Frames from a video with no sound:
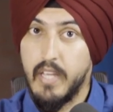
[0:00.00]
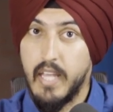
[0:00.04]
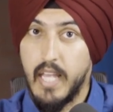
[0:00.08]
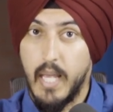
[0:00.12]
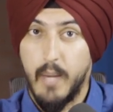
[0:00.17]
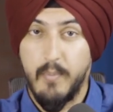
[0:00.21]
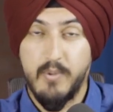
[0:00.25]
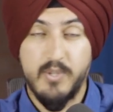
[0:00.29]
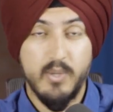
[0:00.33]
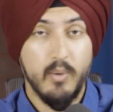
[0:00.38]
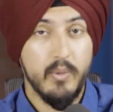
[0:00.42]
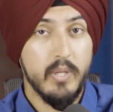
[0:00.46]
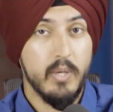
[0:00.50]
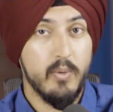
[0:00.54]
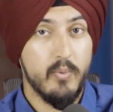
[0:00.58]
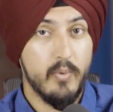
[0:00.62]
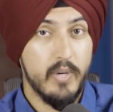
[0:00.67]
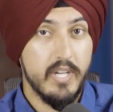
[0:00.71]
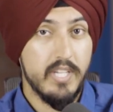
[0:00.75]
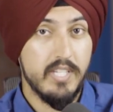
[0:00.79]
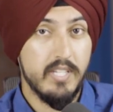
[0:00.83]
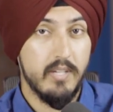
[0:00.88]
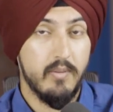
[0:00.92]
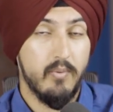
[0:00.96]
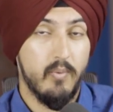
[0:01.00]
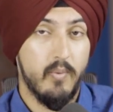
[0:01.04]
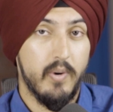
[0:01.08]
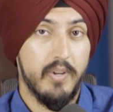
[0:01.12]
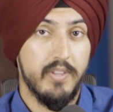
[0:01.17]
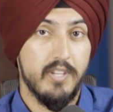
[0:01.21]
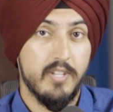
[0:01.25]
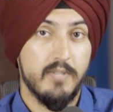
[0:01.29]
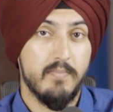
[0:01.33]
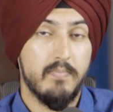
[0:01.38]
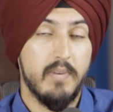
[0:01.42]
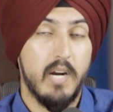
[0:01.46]
It was only recent where
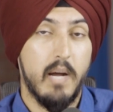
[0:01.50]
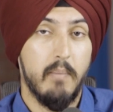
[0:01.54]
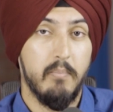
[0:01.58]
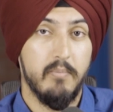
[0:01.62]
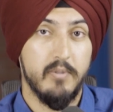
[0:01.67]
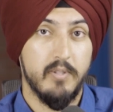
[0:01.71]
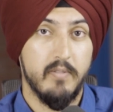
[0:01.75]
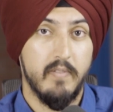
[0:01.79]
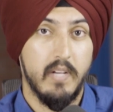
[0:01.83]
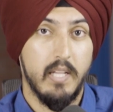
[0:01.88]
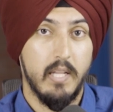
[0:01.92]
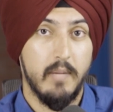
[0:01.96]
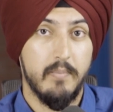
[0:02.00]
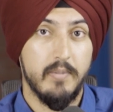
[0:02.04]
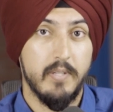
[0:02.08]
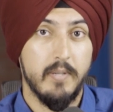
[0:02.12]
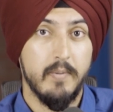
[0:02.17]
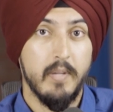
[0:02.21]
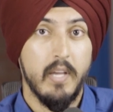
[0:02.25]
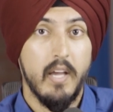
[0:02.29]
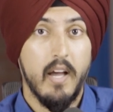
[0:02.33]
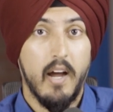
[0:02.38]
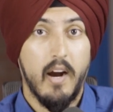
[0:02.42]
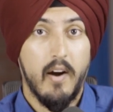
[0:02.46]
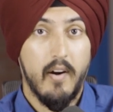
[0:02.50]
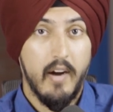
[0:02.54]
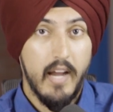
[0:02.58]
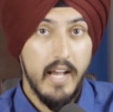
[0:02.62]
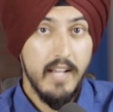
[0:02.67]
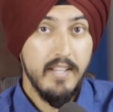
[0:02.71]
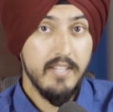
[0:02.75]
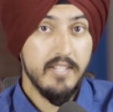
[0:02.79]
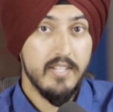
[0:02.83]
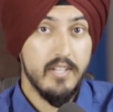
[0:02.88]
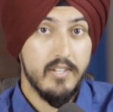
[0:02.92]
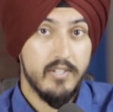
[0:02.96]
this problem developed. Our
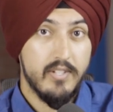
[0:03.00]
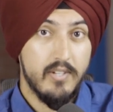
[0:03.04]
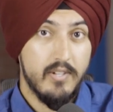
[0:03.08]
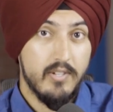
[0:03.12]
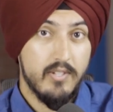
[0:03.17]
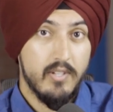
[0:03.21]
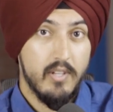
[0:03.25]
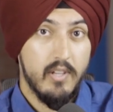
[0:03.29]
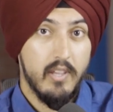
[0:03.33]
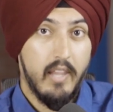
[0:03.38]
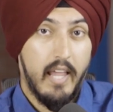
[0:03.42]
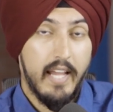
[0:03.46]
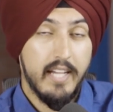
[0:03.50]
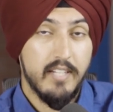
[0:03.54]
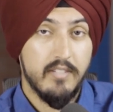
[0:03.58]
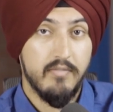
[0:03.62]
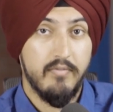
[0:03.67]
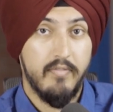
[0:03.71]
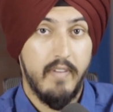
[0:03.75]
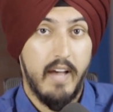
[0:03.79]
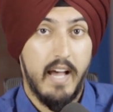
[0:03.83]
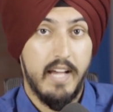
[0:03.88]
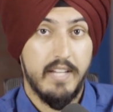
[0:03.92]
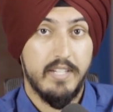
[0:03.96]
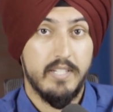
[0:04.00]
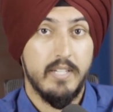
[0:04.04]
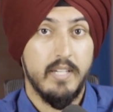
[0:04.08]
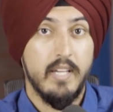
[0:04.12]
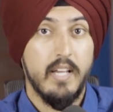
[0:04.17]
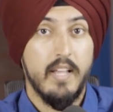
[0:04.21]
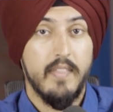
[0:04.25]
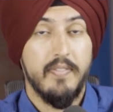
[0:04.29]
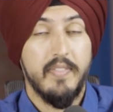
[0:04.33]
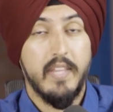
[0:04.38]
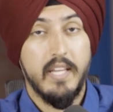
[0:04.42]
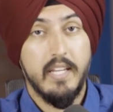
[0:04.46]
ancestors liked fat.
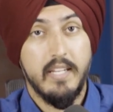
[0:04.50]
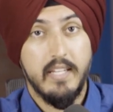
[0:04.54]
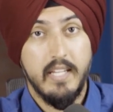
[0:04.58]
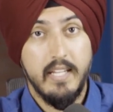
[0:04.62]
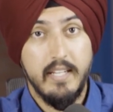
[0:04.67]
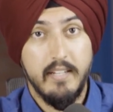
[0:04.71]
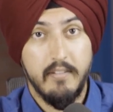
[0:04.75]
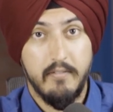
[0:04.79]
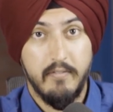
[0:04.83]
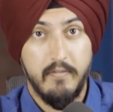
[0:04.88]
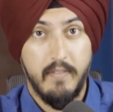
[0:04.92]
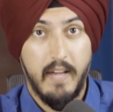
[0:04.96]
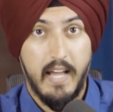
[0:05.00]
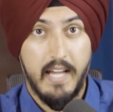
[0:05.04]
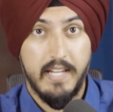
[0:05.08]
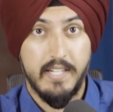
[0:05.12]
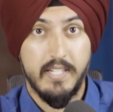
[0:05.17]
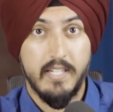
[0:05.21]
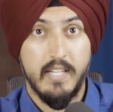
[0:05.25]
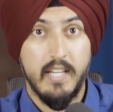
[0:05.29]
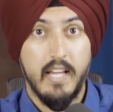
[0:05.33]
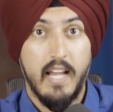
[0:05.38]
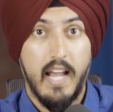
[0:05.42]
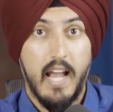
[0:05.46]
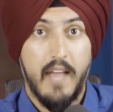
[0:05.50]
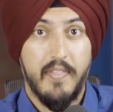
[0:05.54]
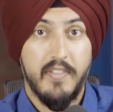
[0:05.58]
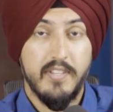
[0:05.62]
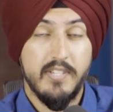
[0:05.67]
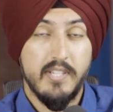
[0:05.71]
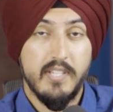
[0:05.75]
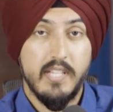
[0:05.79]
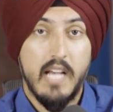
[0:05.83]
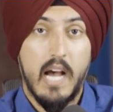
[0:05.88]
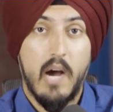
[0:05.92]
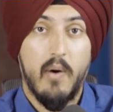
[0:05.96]
They needed fat. And
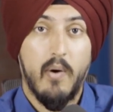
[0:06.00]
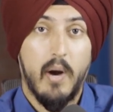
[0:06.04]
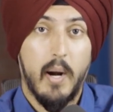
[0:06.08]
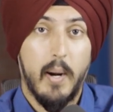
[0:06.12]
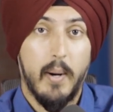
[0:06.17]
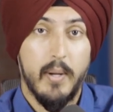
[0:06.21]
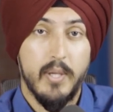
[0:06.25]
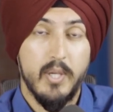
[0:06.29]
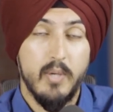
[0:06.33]
this is how our